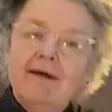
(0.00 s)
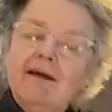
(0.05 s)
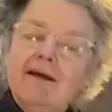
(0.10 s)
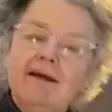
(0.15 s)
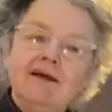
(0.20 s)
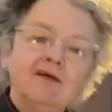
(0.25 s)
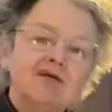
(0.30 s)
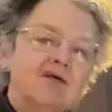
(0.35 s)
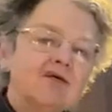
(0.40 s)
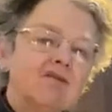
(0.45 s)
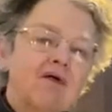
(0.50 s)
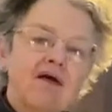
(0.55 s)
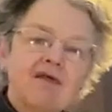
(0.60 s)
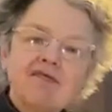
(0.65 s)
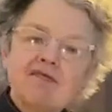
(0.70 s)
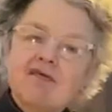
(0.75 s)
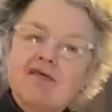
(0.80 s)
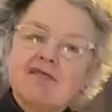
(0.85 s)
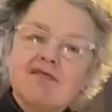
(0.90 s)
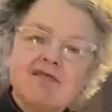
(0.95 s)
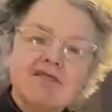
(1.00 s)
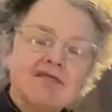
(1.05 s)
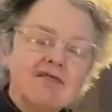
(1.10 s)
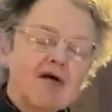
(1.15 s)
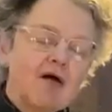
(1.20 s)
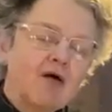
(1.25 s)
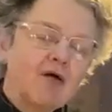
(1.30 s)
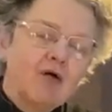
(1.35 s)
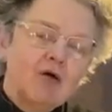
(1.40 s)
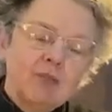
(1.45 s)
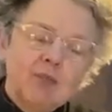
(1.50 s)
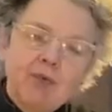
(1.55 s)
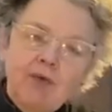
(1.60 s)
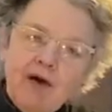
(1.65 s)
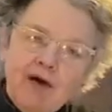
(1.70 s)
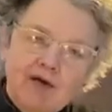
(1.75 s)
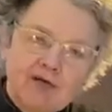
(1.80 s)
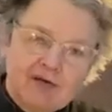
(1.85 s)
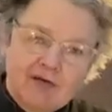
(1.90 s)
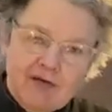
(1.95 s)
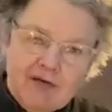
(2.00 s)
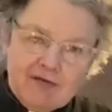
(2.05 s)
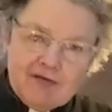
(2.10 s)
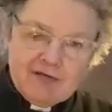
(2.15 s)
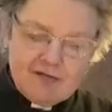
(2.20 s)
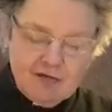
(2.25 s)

Each of us is so precious